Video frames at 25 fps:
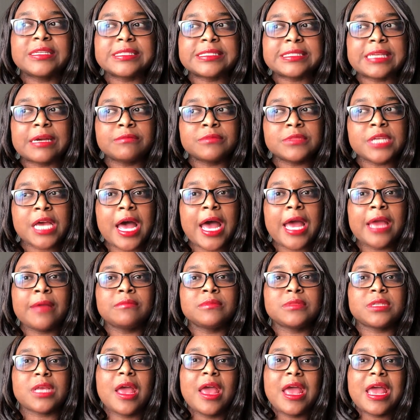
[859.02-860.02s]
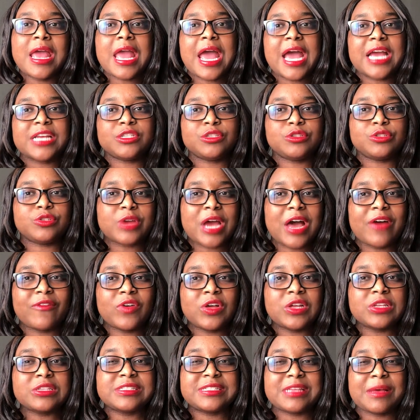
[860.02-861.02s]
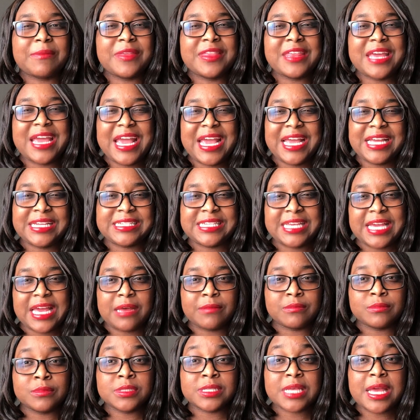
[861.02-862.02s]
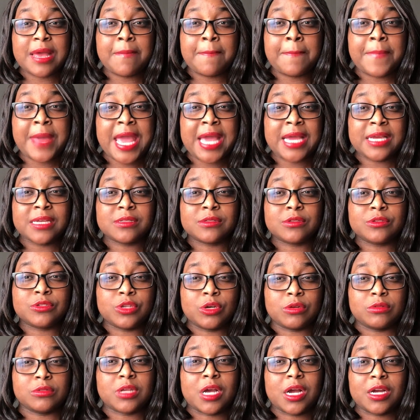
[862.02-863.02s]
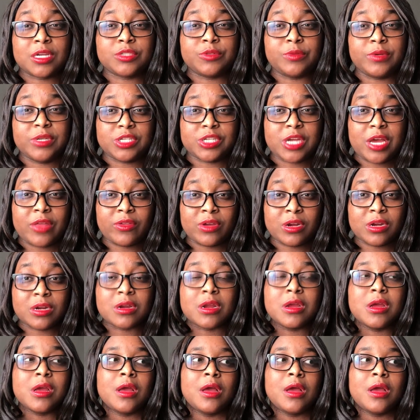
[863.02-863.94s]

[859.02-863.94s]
sometimes as you travel, some of the ATMs and banks don't talk to each other.